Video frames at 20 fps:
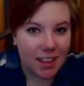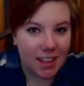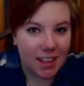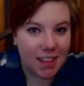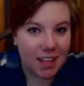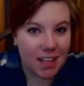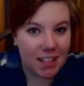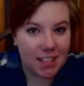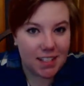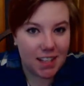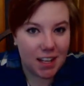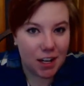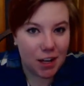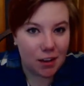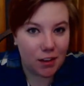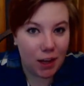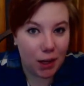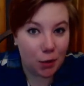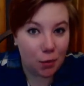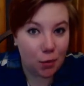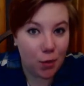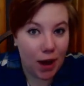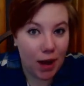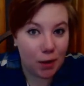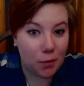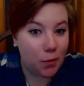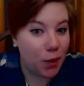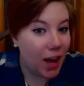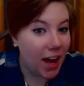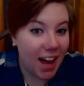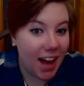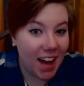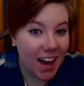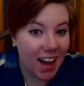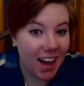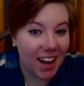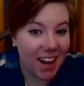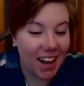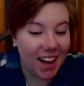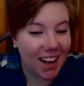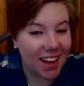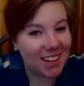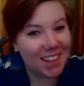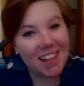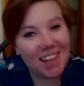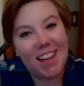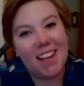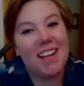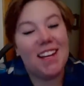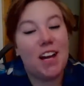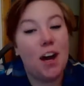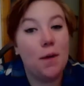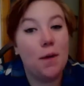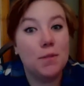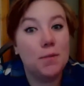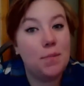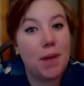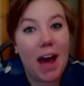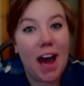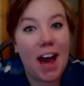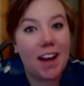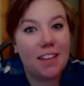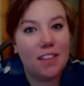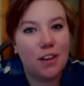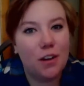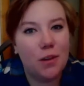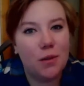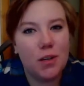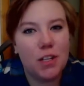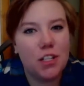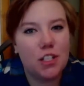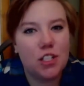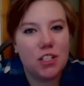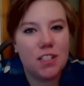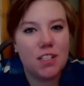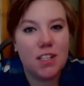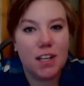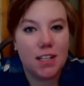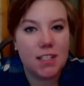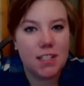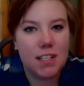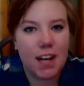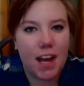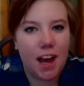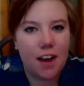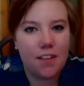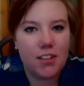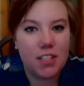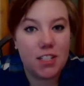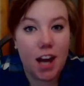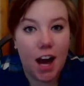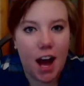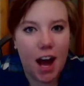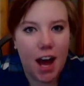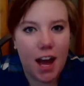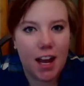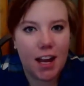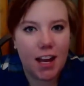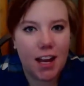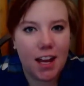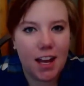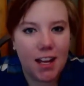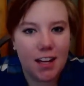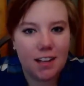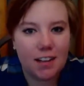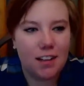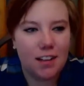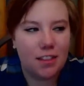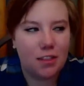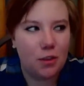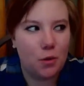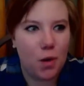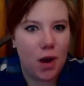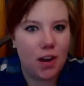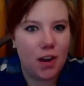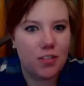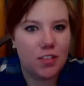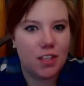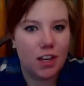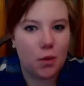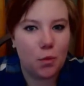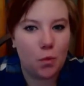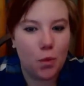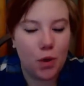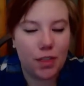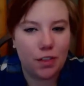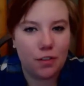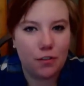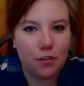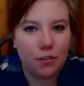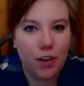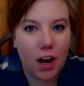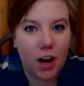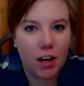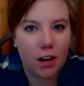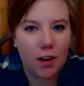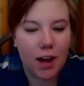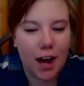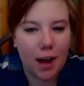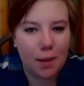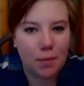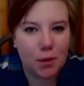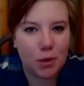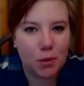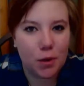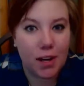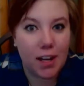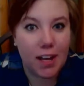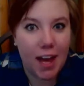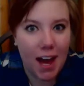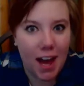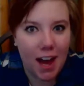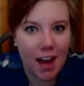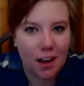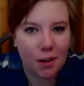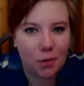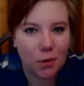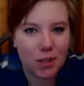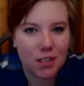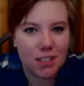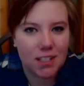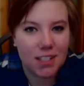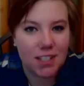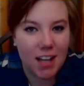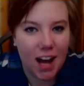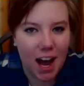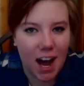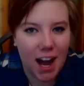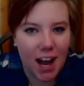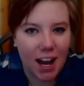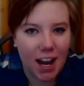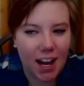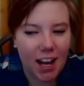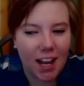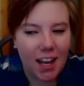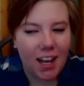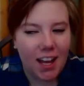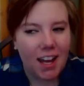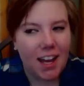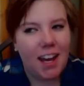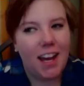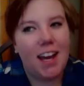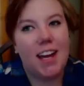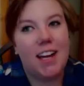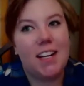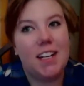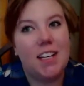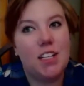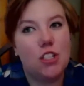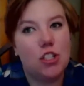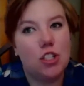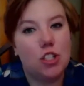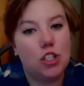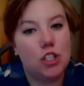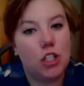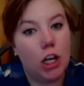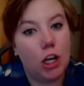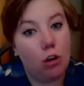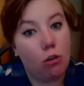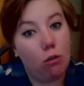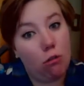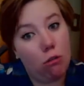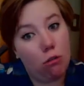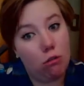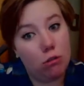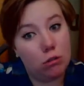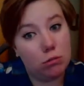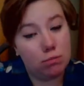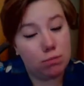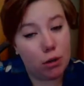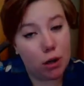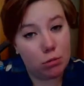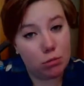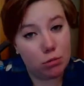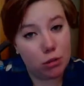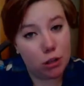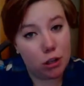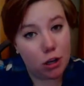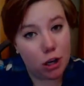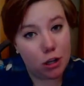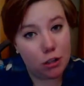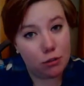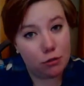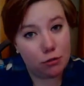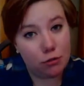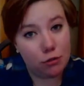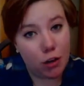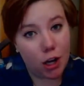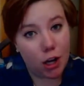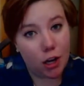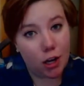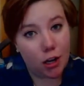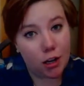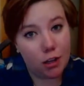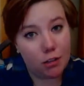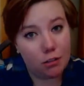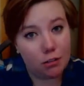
thinks that it like ran away, and then it comes back though and it just doesn't have its eye, and the wife's like, what the fuck happened to our cat, where's its eye? And he's just like, oh, it probably got in a fight,